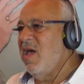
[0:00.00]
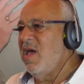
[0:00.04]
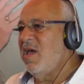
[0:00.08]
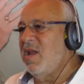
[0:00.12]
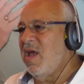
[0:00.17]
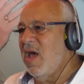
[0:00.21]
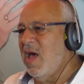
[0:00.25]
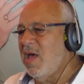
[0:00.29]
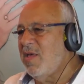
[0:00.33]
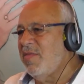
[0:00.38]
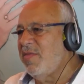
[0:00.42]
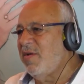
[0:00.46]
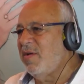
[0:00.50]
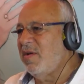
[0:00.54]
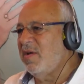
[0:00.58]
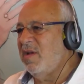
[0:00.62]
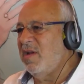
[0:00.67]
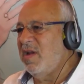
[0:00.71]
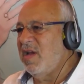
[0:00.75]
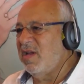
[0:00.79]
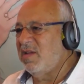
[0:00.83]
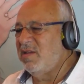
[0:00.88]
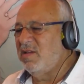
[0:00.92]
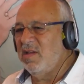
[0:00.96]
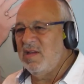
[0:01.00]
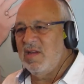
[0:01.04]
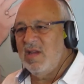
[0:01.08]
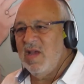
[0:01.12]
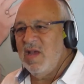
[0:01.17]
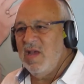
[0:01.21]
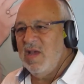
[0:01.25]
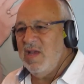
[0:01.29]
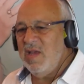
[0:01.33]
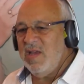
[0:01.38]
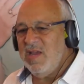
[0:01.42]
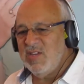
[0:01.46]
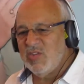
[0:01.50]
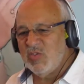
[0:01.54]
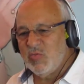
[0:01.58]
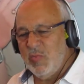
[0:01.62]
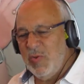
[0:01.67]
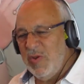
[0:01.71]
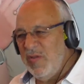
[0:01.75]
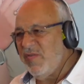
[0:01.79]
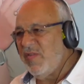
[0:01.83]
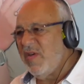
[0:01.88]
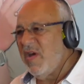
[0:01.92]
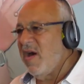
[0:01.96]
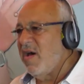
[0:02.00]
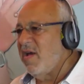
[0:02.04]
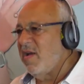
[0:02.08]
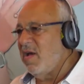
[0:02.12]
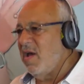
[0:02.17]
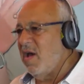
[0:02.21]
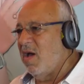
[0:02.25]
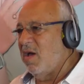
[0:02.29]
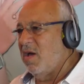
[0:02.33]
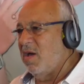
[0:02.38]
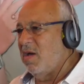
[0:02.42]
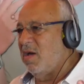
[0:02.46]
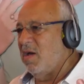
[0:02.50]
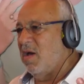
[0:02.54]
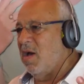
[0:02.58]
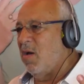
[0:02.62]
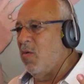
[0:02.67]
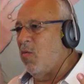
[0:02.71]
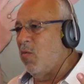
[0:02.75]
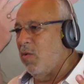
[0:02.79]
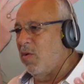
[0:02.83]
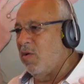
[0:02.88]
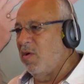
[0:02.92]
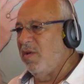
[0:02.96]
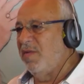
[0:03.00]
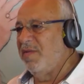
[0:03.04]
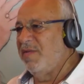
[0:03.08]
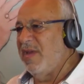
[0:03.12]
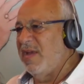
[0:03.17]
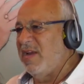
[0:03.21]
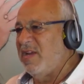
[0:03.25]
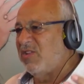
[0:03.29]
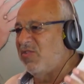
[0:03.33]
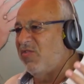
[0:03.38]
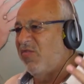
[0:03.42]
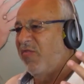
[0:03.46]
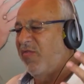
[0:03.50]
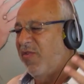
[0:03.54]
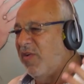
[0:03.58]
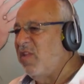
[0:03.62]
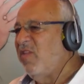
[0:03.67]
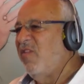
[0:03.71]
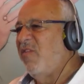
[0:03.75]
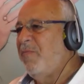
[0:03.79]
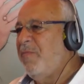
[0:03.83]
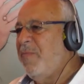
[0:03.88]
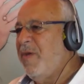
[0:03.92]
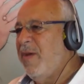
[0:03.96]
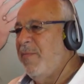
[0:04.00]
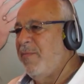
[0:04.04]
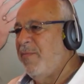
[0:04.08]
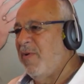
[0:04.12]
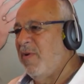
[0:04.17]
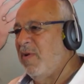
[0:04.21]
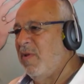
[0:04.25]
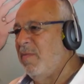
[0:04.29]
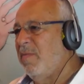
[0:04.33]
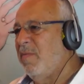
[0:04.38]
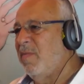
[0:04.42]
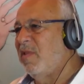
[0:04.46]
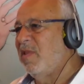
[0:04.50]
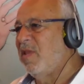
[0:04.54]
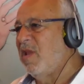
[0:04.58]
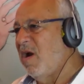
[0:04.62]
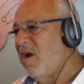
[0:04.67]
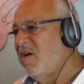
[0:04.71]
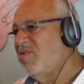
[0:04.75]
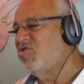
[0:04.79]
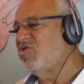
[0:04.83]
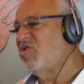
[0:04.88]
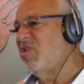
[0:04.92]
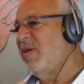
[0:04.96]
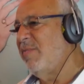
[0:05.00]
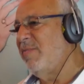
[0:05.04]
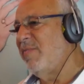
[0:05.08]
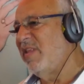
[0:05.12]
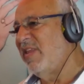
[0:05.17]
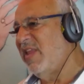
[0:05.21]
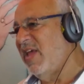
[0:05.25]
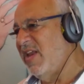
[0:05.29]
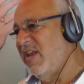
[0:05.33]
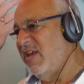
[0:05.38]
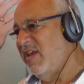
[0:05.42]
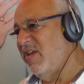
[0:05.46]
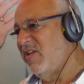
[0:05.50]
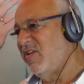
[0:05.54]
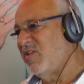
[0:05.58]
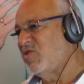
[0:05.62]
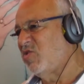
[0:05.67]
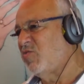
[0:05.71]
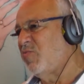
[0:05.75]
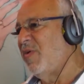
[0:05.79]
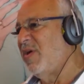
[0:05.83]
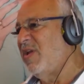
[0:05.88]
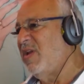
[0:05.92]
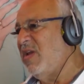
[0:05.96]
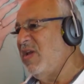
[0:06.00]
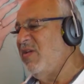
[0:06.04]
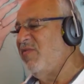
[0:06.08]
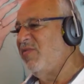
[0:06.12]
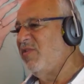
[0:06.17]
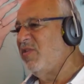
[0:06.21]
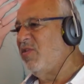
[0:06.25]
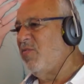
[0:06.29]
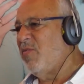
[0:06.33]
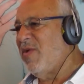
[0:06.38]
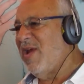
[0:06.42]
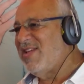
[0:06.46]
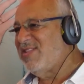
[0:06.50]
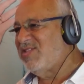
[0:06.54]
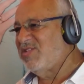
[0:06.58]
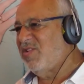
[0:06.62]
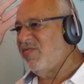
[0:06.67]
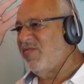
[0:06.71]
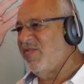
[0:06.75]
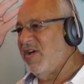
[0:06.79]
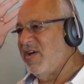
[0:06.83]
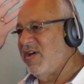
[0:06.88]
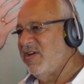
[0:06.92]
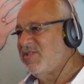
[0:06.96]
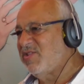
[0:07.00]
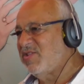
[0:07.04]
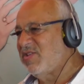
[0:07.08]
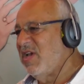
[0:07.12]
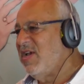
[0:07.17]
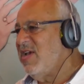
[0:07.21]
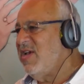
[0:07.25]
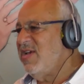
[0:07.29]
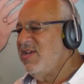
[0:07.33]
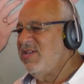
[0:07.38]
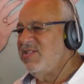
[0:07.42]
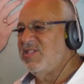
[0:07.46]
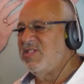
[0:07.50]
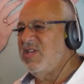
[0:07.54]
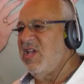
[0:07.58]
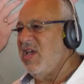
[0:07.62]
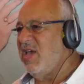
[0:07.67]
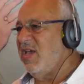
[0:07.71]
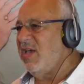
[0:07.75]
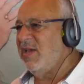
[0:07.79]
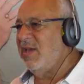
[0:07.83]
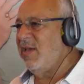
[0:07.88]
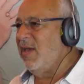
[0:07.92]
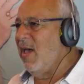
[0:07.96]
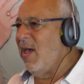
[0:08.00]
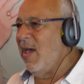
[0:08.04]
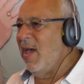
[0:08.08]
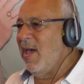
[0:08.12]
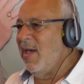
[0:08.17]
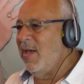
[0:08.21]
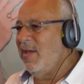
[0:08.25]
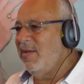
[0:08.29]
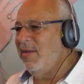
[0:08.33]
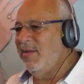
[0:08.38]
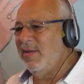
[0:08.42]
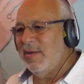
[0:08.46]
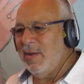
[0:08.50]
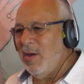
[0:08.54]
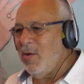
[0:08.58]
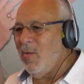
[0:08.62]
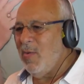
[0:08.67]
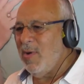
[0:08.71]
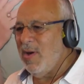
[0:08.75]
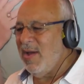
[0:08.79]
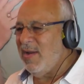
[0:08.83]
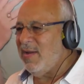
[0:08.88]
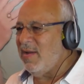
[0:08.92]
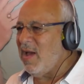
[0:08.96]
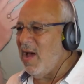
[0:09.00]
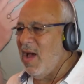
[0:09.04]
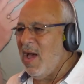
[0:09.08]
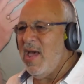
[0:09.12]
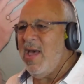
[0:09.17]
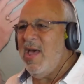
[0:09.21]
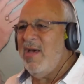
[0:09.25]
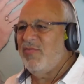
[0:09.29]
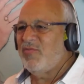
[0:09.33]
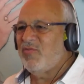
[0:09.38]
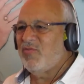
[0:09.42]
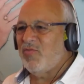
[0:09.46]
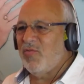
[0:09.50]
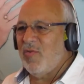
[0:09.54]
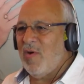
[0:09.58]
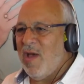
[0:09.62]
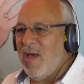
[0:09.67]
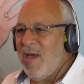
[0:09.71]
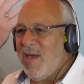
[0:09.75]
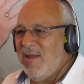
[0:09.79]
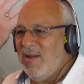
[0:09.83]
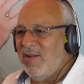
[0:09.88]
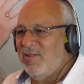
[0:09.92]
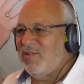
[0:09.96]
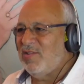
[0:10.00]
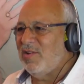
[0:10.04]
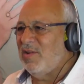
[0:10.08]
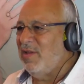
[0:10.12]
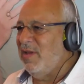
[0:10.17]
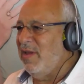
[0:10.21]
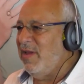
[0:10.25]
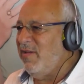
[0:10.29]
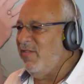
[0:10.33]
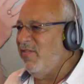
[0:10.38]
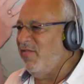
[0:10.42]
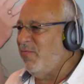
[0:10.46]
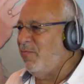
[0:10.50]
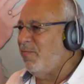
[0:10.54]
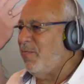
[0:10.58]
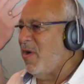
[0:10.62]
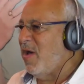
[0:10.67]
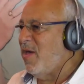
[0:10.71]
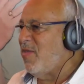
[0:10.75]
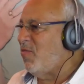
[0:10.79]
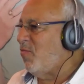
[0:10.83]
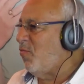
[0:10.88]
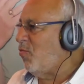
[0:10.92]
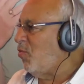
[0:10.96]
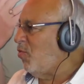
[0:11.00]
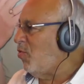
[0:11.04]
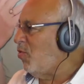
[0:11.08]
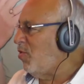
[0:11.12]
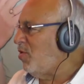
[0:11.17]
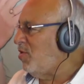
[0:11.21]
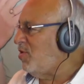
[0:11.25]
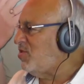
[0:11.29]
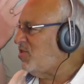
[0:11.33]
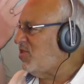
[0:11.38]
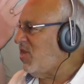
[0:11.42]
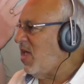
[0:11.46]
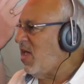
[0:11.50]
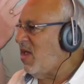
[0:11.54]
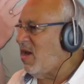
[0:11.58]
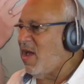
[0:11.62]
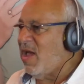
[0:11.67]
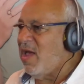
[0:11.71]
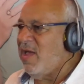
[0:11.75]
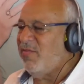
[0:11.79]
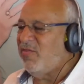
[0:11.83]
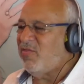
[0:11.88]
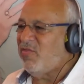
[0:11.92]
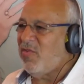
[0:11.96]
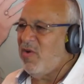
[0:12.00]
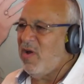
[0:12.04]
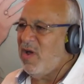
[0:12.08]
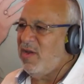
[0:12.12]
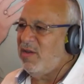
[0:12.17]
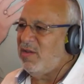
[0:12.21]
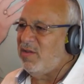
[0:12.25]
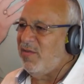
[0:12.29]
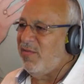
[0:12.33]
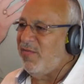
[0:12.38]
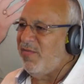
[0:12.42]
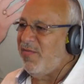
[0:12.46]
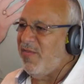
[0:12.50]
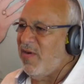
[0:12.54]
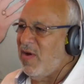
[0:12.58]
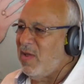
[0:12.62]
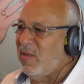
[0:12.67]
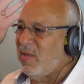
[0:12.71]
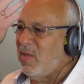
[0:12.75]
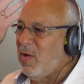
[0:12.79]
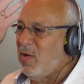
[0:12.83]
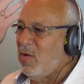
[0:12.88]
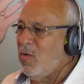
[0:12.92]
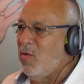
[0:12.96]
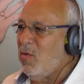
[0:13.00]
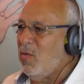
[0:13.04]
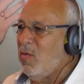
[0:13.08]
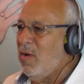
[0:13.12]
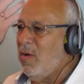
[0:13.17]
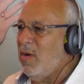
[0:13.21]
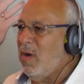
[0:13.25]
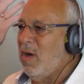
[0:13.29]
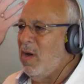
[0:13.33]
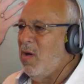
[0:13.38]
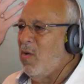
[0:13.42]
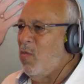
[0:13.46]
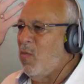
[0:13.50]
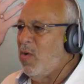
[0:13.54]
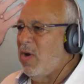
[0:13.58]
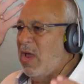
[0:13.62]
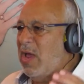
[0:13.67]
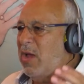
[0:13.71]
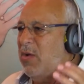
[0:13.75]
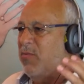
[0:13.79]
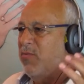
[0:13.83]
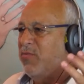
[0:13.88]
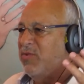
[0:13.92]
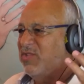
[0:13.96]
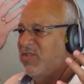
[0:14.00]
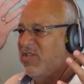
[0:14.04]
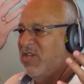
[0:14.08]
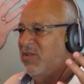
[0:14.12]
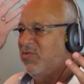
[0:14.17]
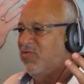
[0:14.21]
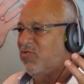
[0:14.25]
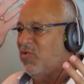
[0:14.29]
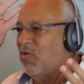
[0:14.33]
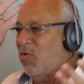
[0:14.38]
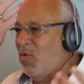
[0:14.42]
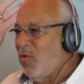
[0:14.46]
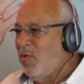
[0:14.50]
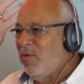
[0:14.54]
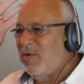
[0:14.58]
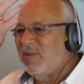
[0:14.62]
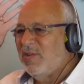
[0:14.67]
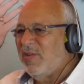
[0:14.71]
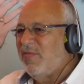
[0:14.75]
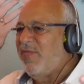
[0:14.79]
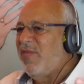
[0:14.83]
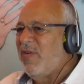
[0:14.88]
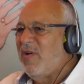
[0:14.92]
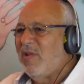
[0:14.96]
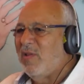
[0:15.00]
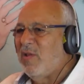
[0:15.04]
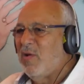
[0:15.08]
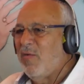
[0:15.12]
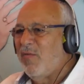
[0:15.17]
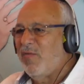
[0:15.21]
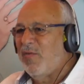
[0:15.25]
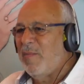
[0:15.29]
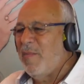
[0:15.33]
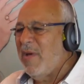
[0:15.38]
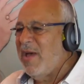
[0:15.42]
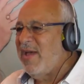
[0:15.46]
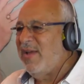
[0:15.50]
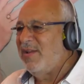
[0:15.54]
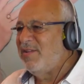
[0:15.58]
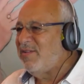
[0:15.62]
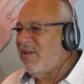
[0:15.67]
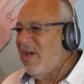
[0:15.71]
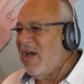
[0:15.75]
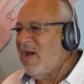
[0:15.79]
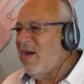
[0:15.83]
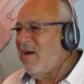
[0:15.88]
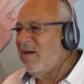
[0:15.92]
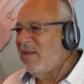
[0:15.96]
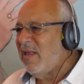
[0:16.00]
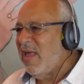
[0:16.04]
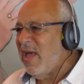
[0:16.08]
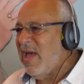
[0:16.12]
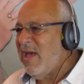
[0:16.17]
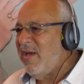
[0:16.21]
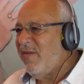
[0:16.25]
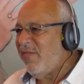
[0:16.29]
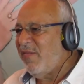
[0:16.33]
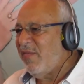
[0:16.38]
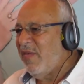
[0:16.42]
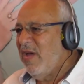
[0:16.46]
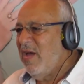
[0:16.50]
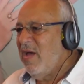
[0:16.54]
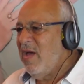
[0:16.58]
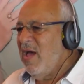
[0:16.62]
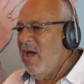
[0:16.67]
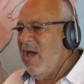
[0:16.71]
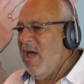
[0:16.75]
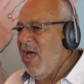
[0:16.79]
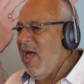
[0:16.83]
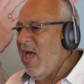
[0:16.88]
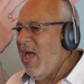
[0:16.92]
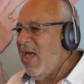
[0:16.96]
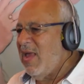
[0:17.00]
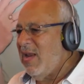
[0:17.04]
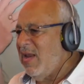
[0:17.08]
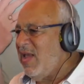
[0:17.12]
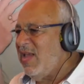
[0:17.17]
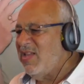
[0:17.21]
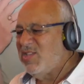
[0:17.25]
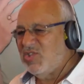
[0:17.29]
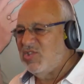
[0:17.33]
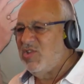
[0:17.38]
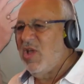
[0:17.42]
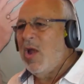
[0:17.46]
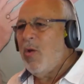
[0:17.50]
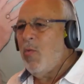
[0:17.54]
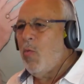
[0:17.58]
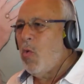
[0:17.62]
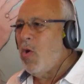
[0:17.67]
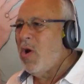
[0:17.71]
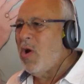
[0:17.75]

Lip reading: And how they're connected is we've got a world that is full of people, largely millennials, but even the rest of us, saying, you know what? I have tried to live by the rules, and I have tried to follow what I was told to follow for my entire life, and it's not